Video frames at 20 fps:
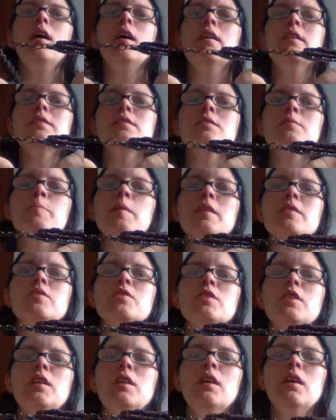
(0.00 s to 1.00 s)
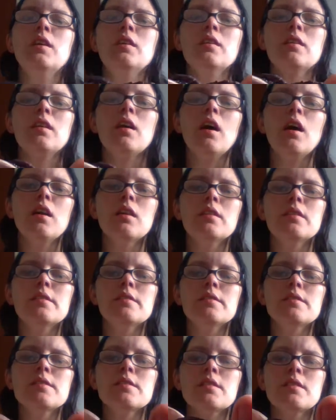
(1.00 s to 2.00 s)
especially in
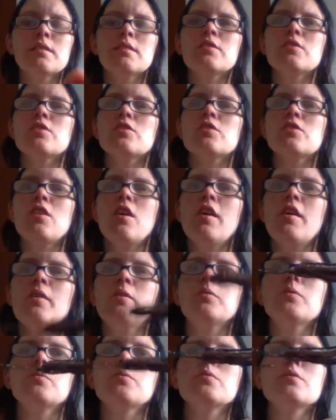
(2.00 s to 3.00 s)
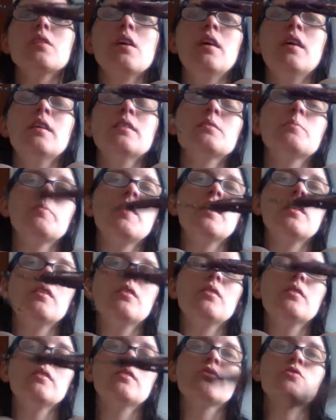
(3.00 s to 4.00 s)
colors and styles, depending
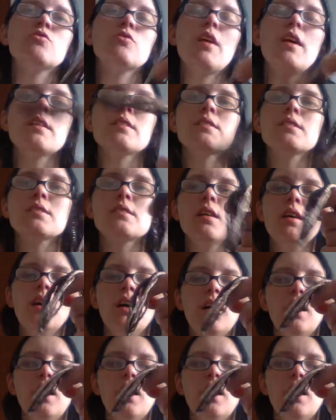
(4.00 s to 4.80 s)
on the dress.